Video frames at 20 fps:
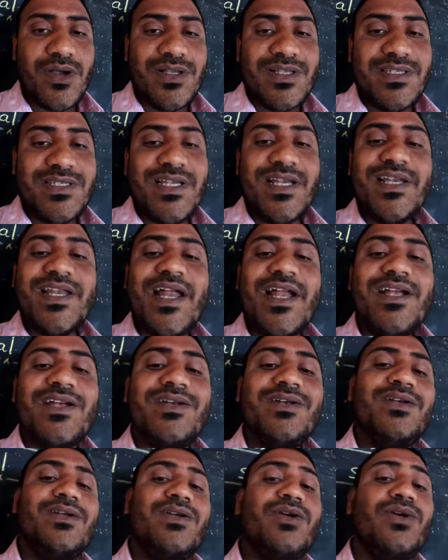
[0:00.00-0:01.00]

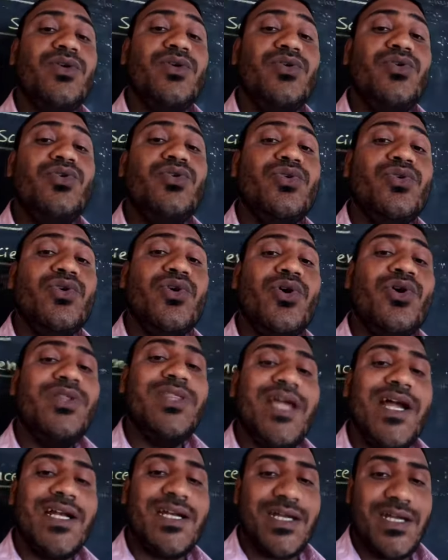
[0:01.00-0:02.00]
Children, you know
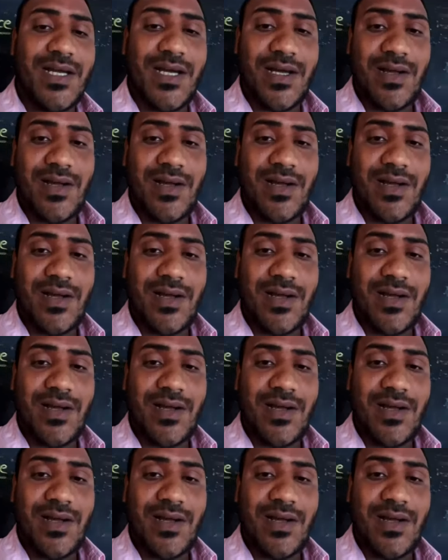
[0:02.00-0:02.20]
that